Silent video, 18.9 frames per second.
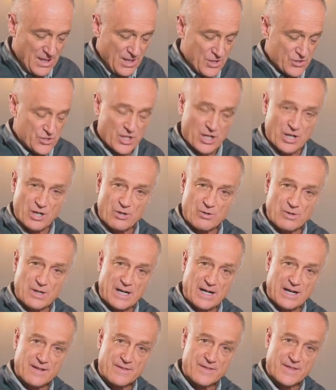
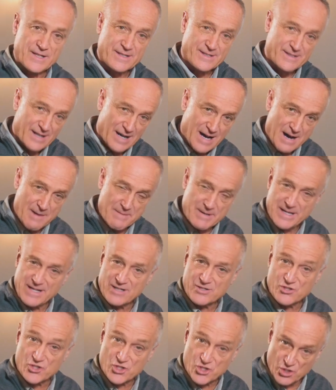So the
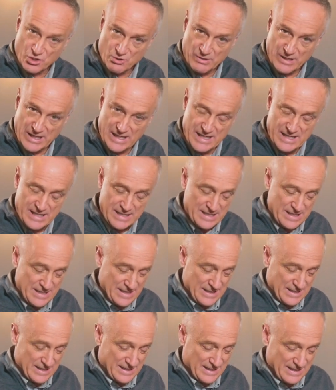dominant Sunni
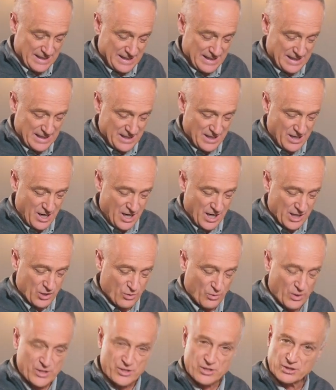are
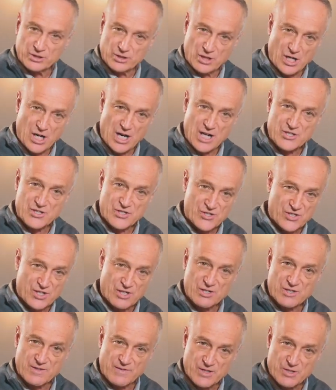going to launch a
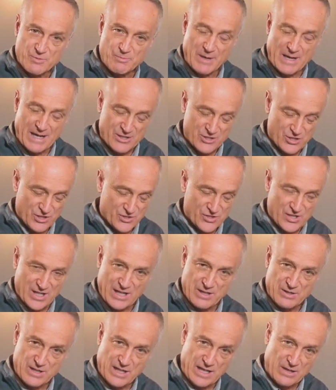series of expansions,
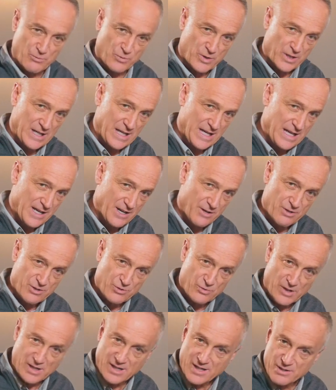and we're going to enter
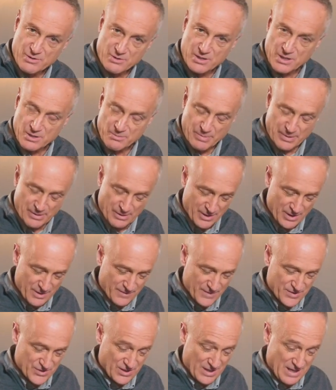into a 100-year period
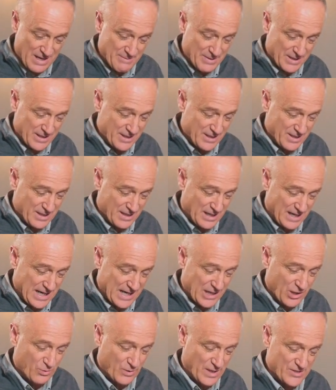of Islamic
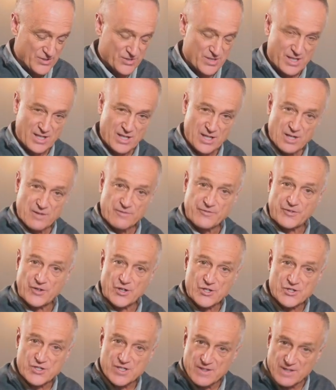conquest.
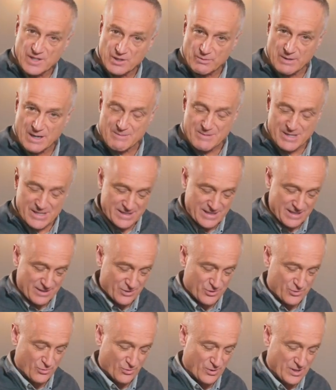First in the Arabian
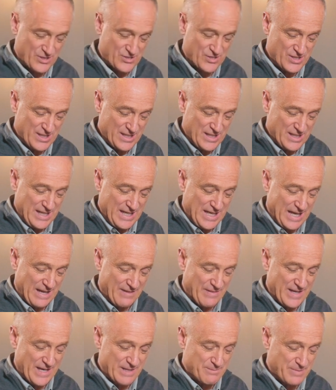territories,
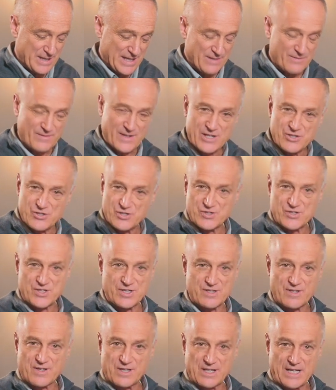and then by invasions
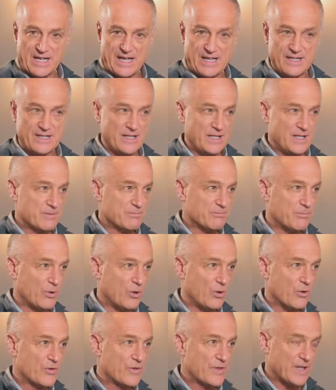into the land,
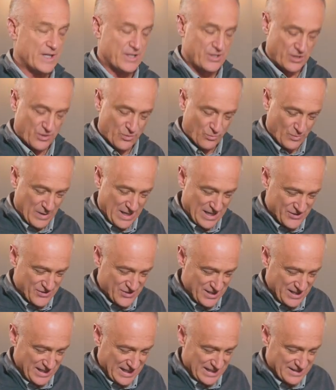both to the
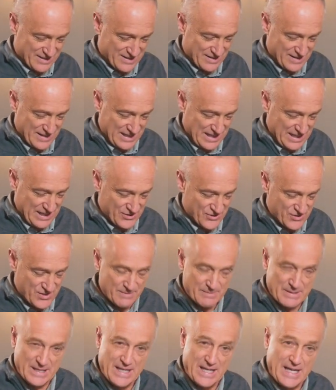west and to the
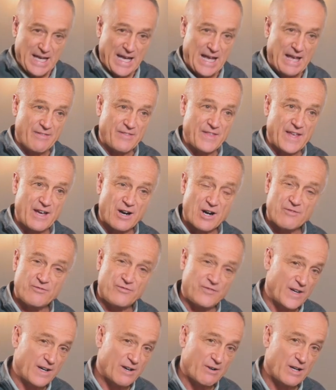east. And they are
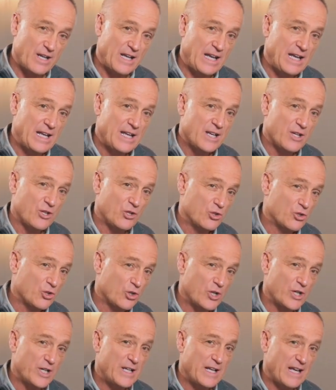very
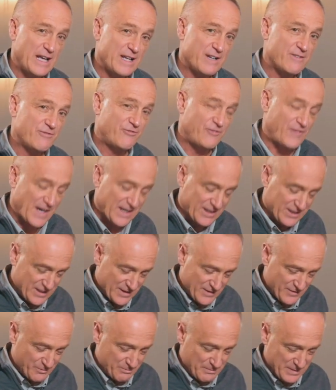good and
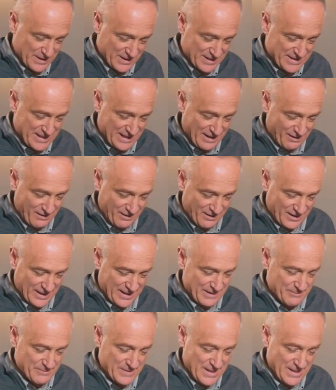effective militarily.